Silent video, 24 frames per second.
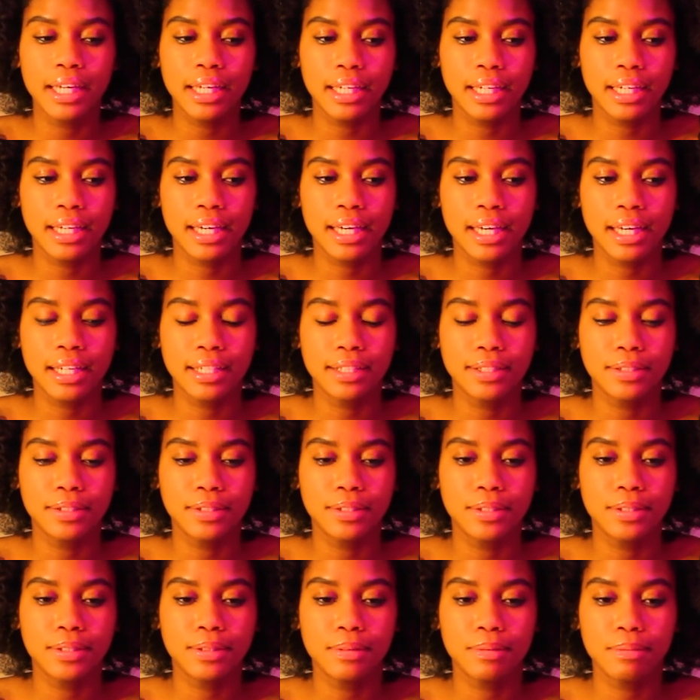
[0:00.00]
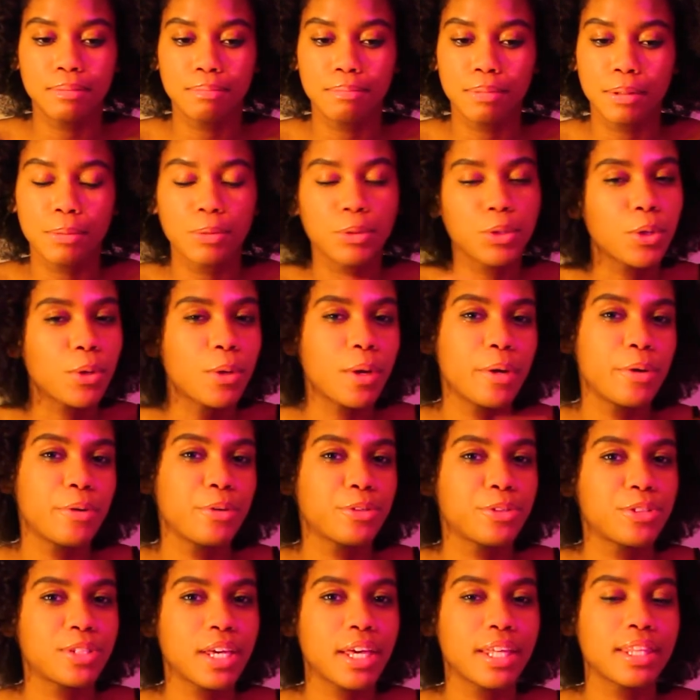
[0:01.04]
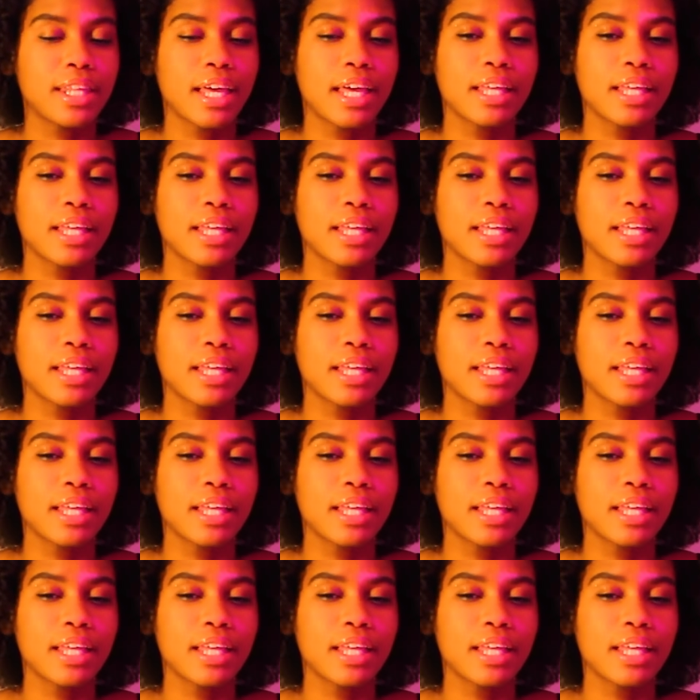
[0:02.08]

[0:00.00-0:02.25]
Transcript: And people don't understand